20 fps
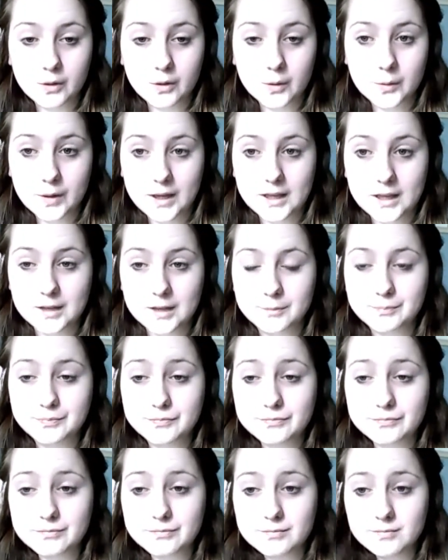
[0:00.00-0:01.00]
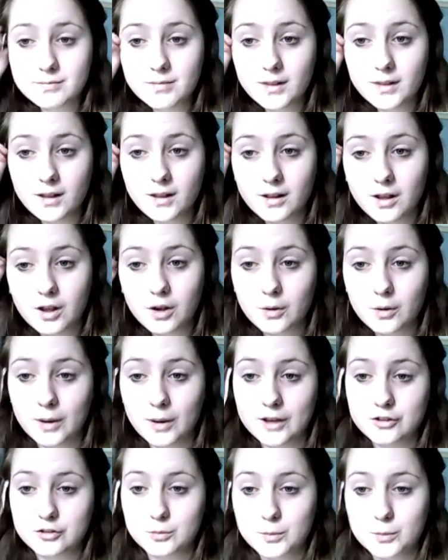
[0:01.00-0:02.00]
Okay.
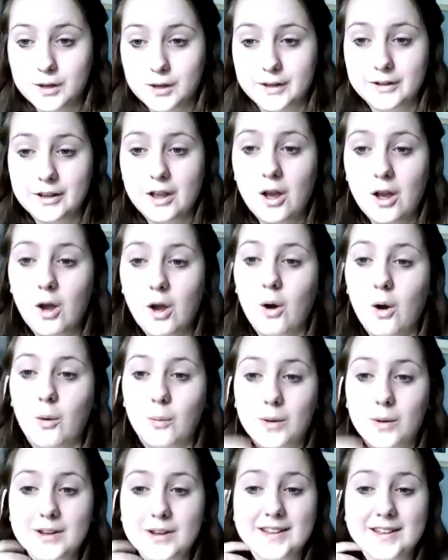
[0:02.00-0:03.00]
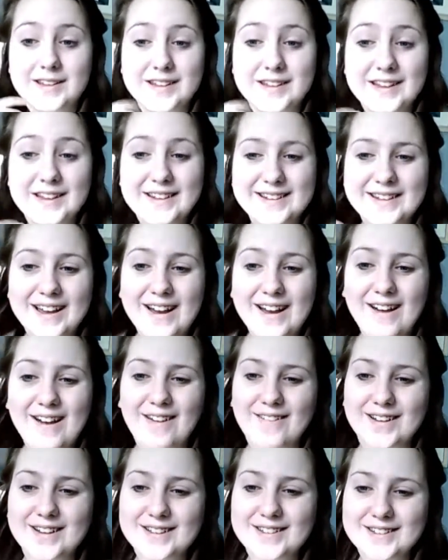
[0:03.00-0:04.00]
Question one. What is
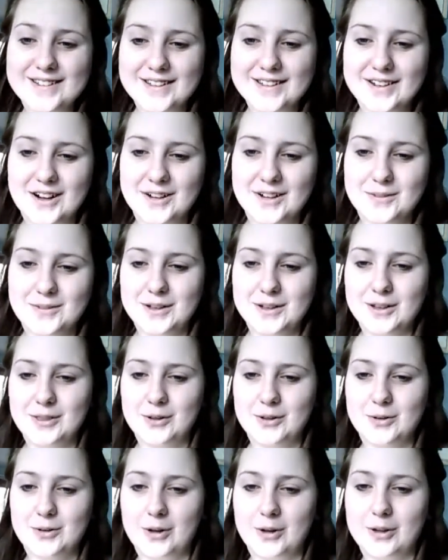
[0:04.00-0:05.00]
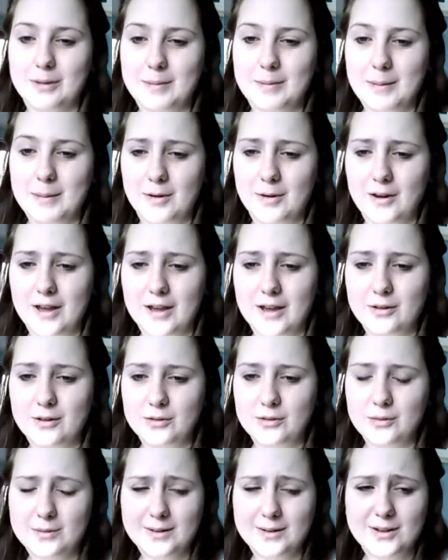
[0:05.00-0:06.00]
it called when you throw toilet paper on a
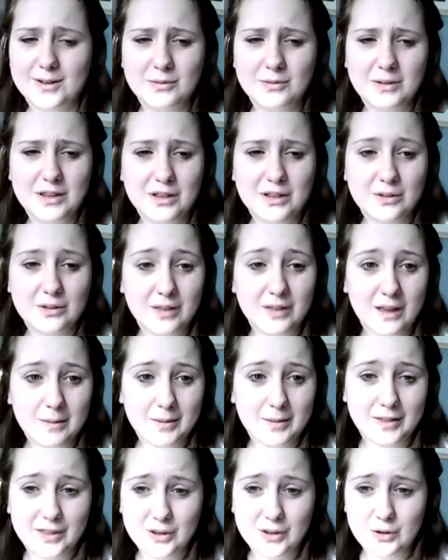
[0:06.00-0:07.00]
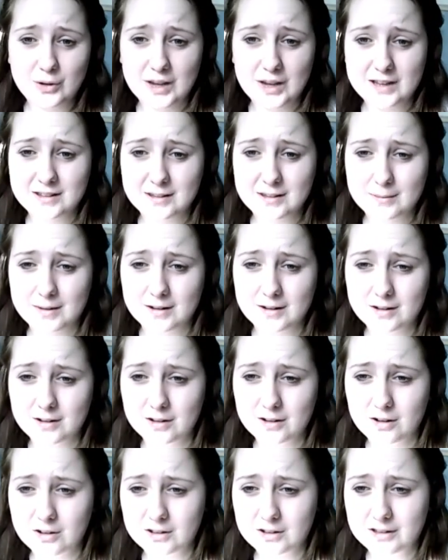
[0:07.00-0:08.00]
house? You don't really do that, but I think you guys in America
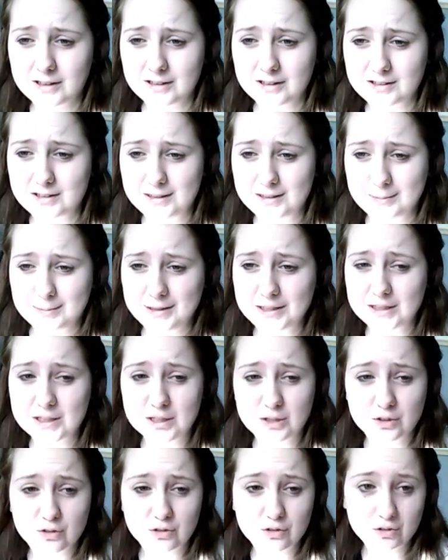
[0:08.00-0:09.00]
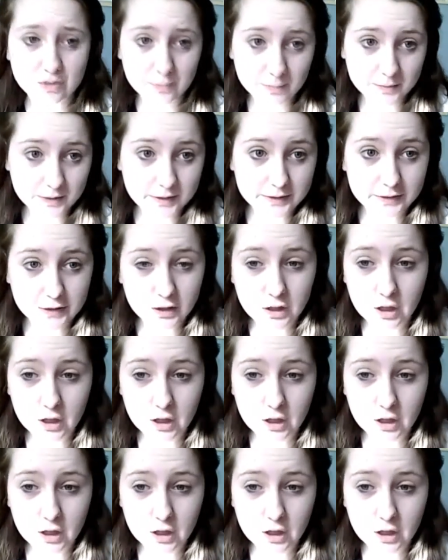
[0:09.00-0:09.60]
call it like TPing or something.